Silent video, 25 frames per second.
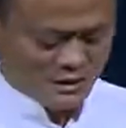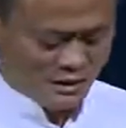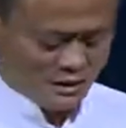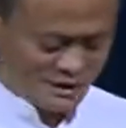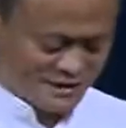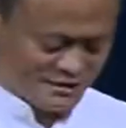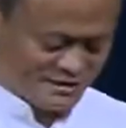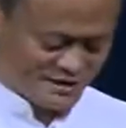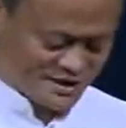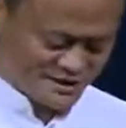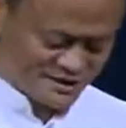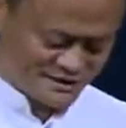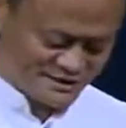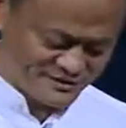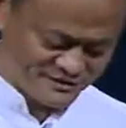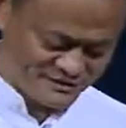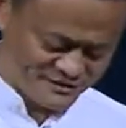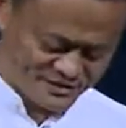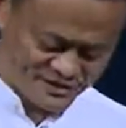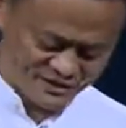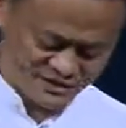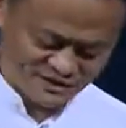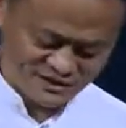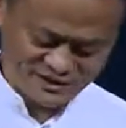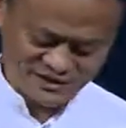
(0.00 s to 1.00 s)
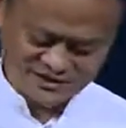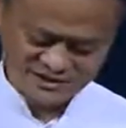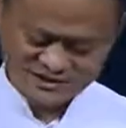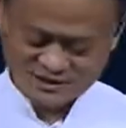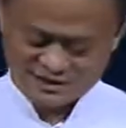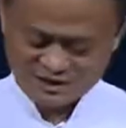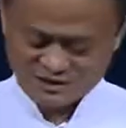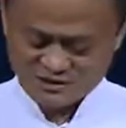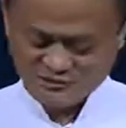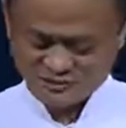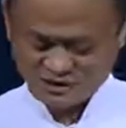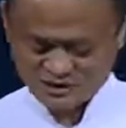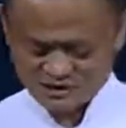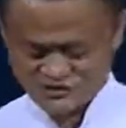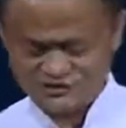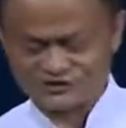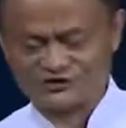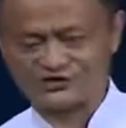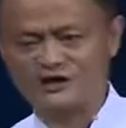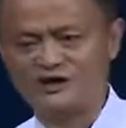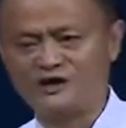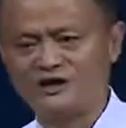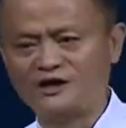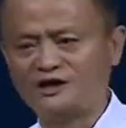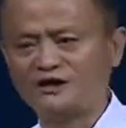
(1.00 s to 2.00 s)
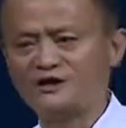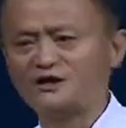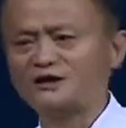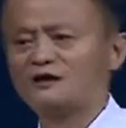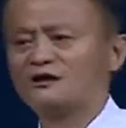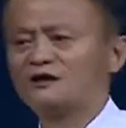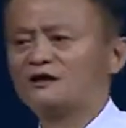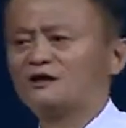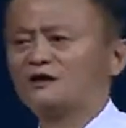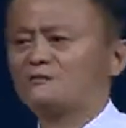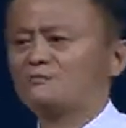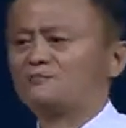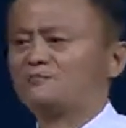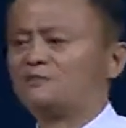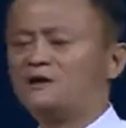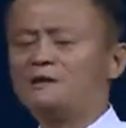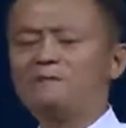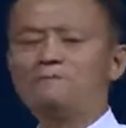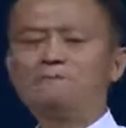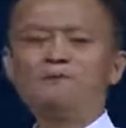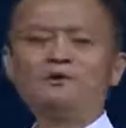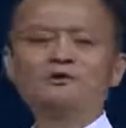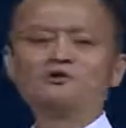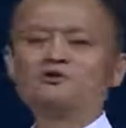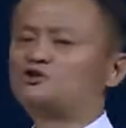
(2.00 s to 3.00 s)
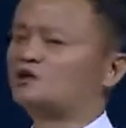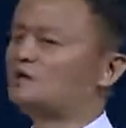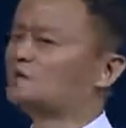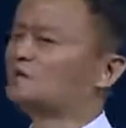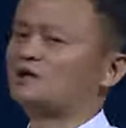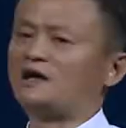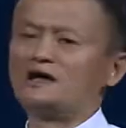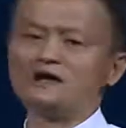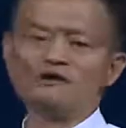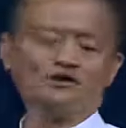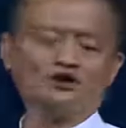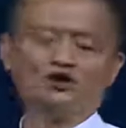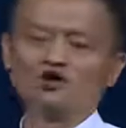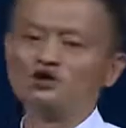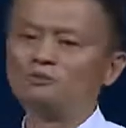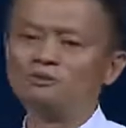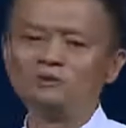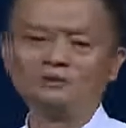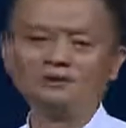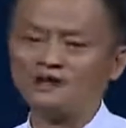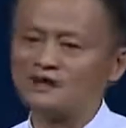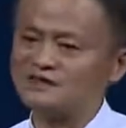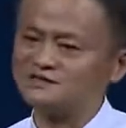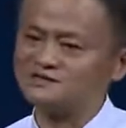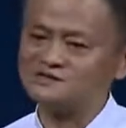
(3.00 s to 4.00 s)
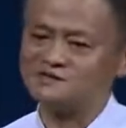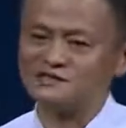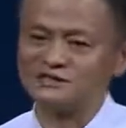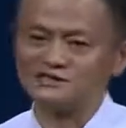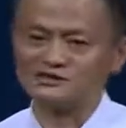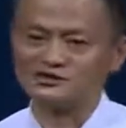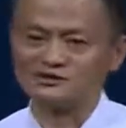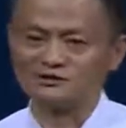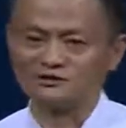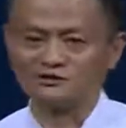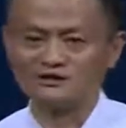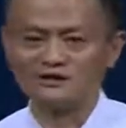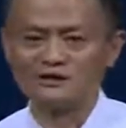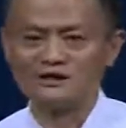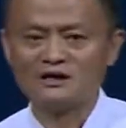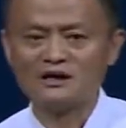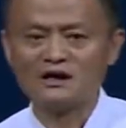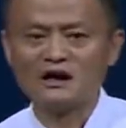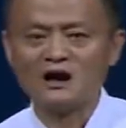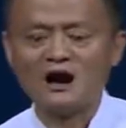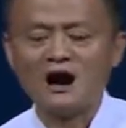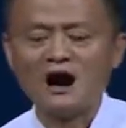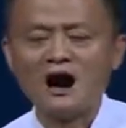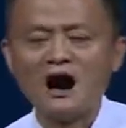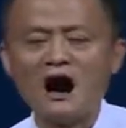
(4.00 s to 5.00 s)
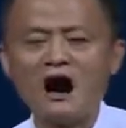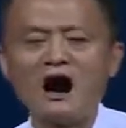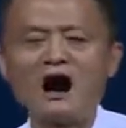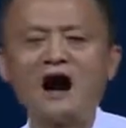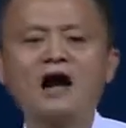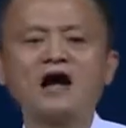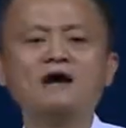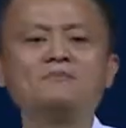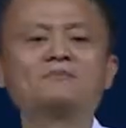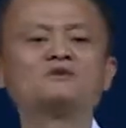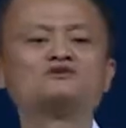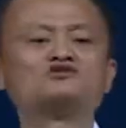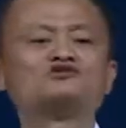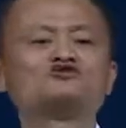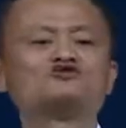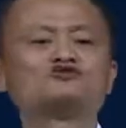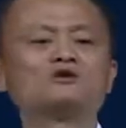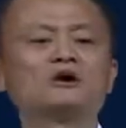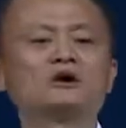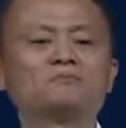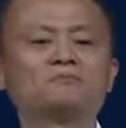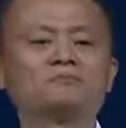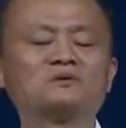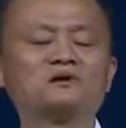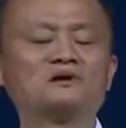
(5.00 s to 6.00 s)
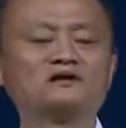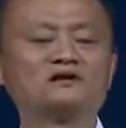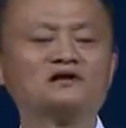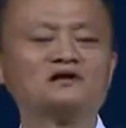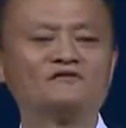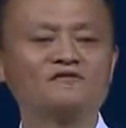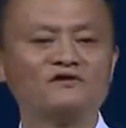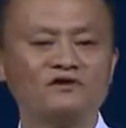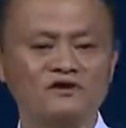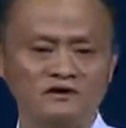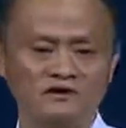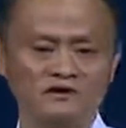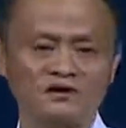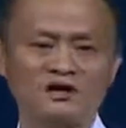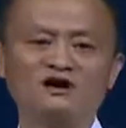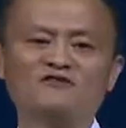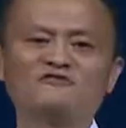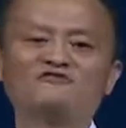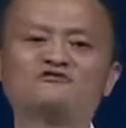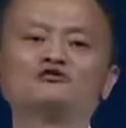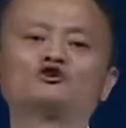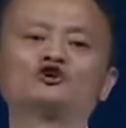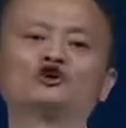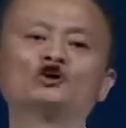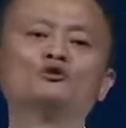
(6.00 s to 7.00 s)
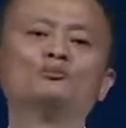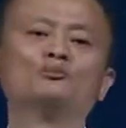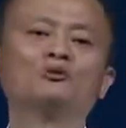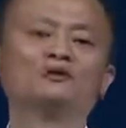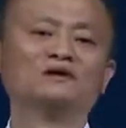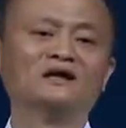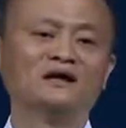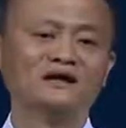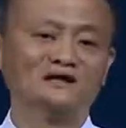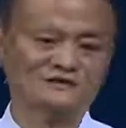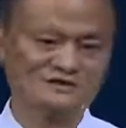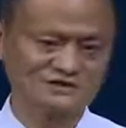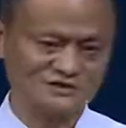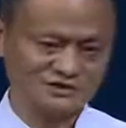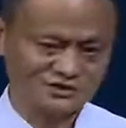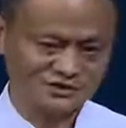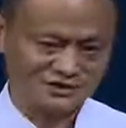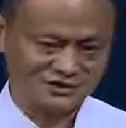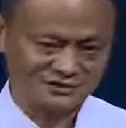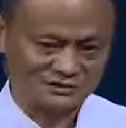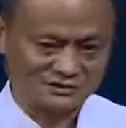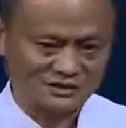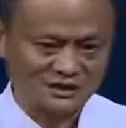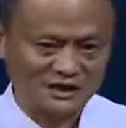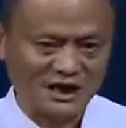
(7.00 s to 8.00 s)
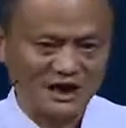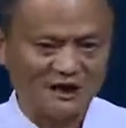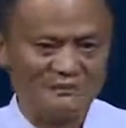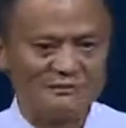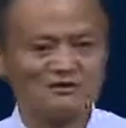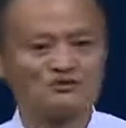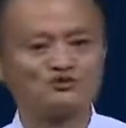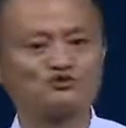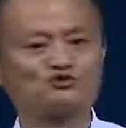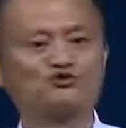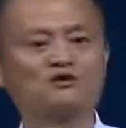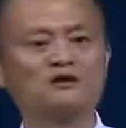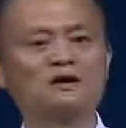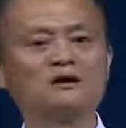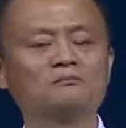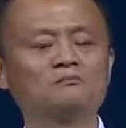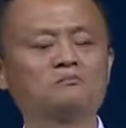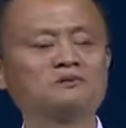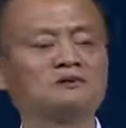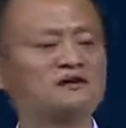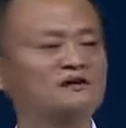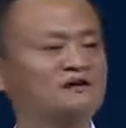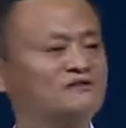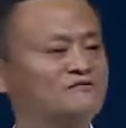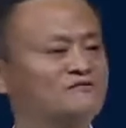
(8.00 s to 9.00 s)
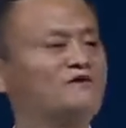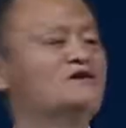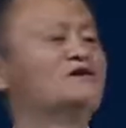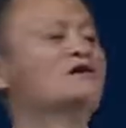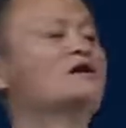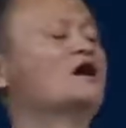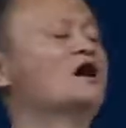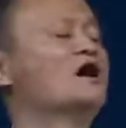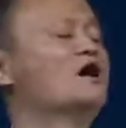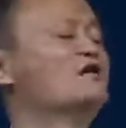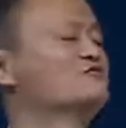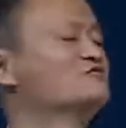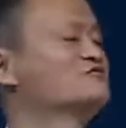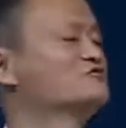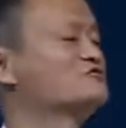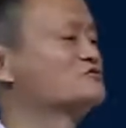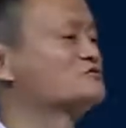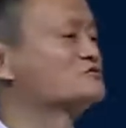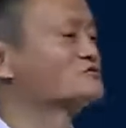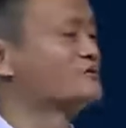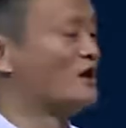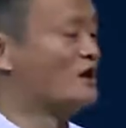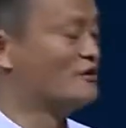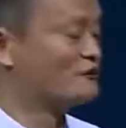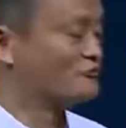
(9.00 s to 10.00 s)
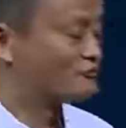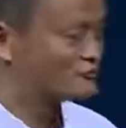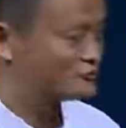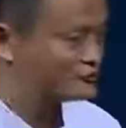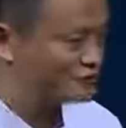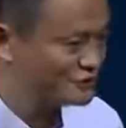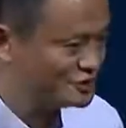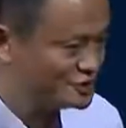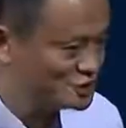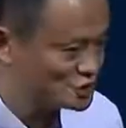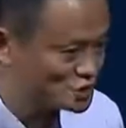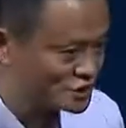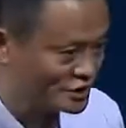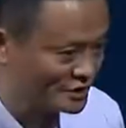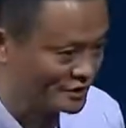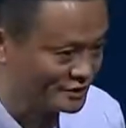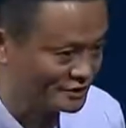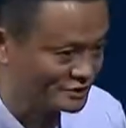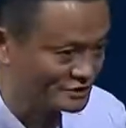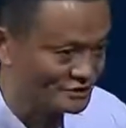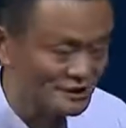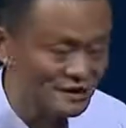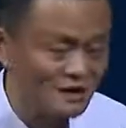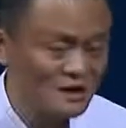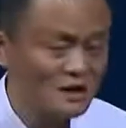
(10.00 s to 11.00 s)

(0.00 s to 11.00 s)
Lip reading: And the other thing is that I want to say, people don't like globalization. I am a strong believer of globalization. I'm a strong believer of free trade.